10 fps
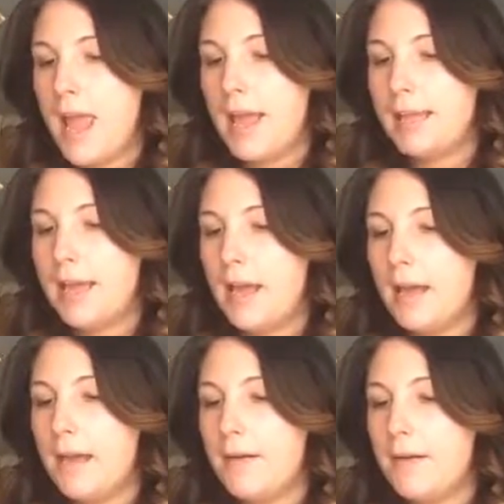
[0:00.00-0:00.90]
And
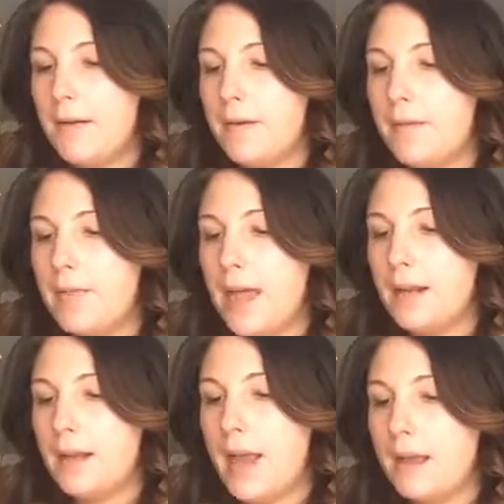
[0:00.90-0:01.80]

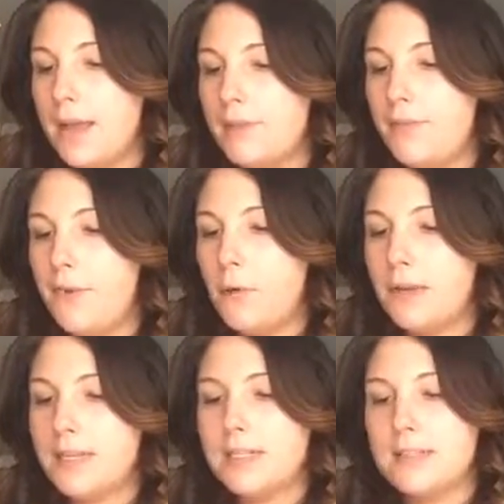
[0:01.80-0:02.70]
then again,
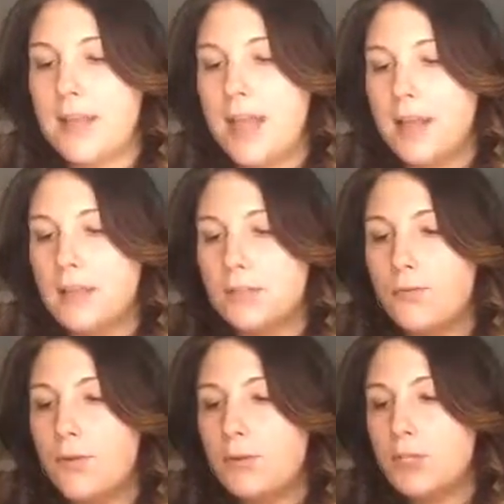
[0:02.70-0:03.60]
focus on
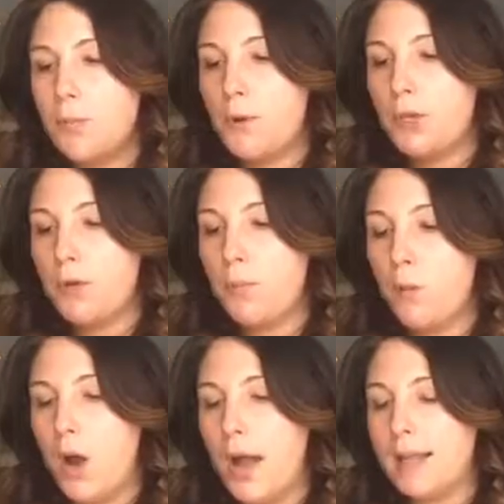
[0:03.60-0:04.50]
what you
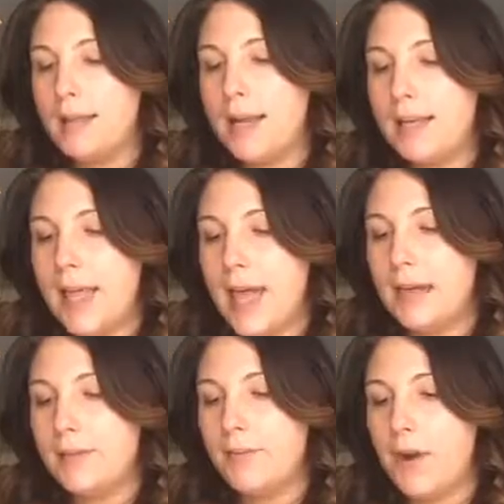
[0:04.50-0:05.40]
want. And then
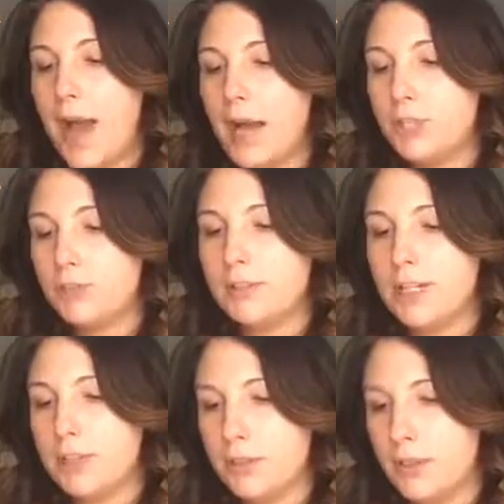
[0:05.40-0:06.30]
again, for extra
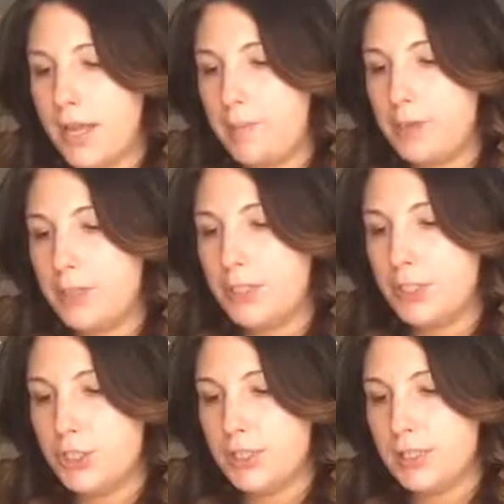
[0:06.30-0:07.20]
laser-like
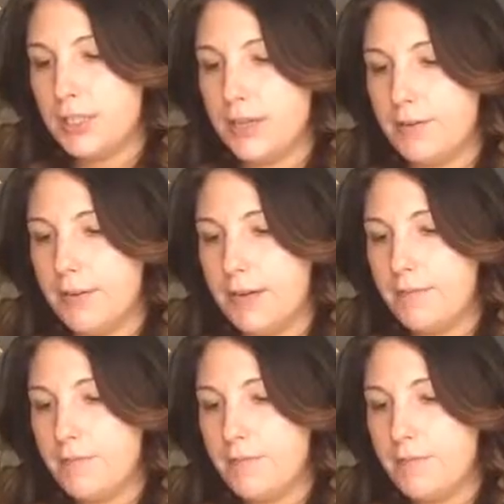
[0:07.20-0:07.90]
precision and clarity.